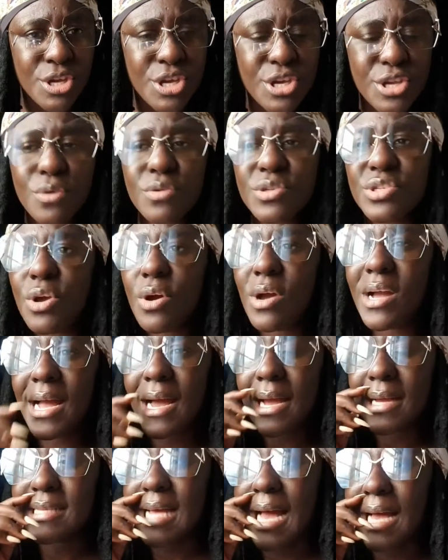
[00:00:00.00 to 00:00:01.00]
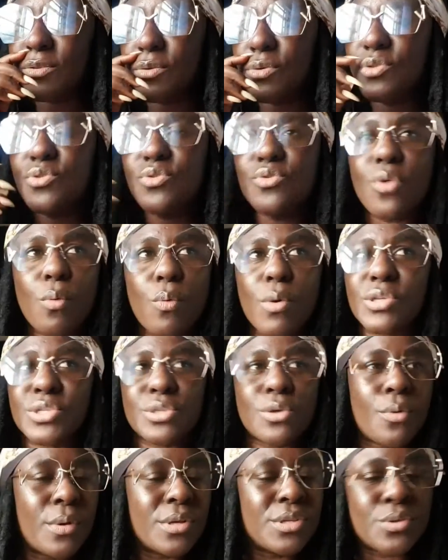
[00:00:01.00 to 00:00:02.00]
You know, so guys, I don't know
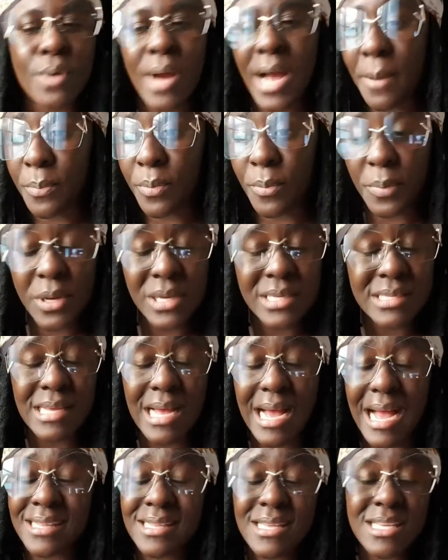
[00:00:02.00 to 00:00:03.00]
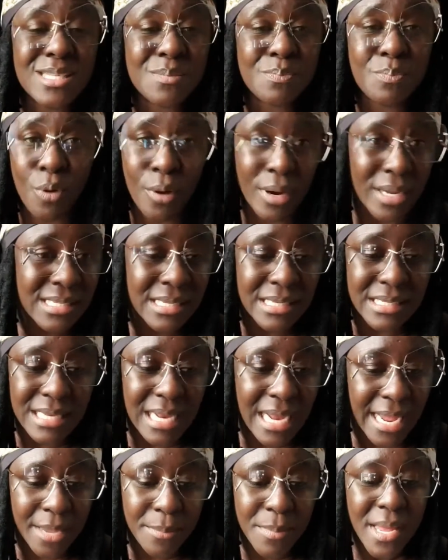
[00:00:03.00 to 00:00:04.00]
what's going to happen, because at this point in
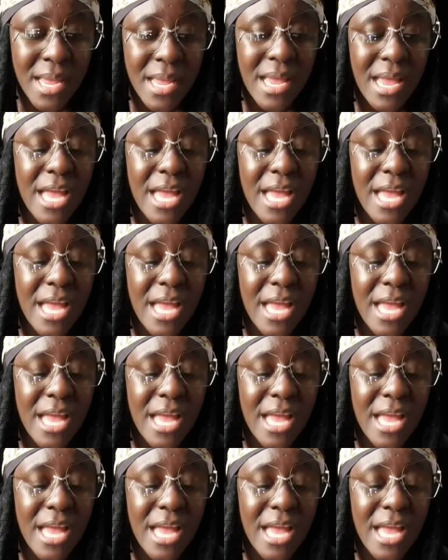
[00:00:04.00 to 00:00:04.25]
time,